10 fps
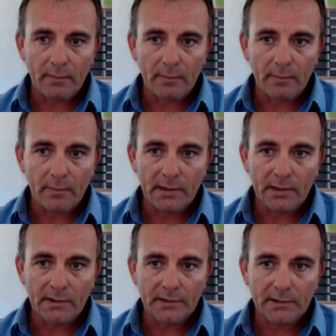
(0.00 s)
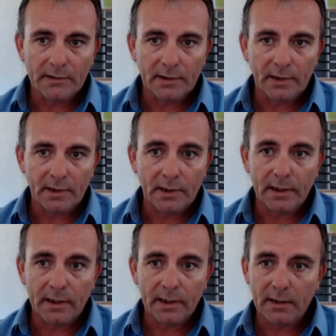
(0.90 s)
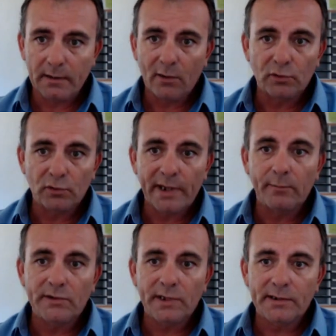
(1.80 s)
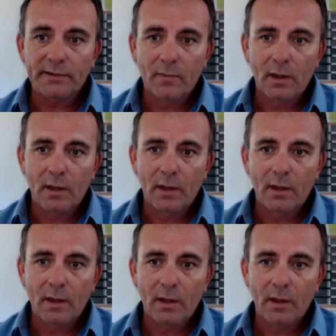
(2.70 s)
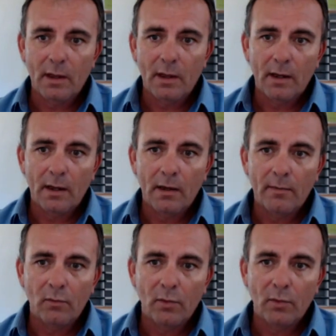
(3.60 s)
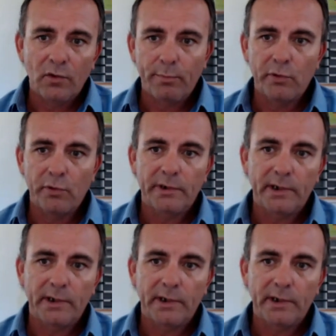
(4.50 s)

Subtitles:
will generally happen is some of those aerobes will probably be outcompeted.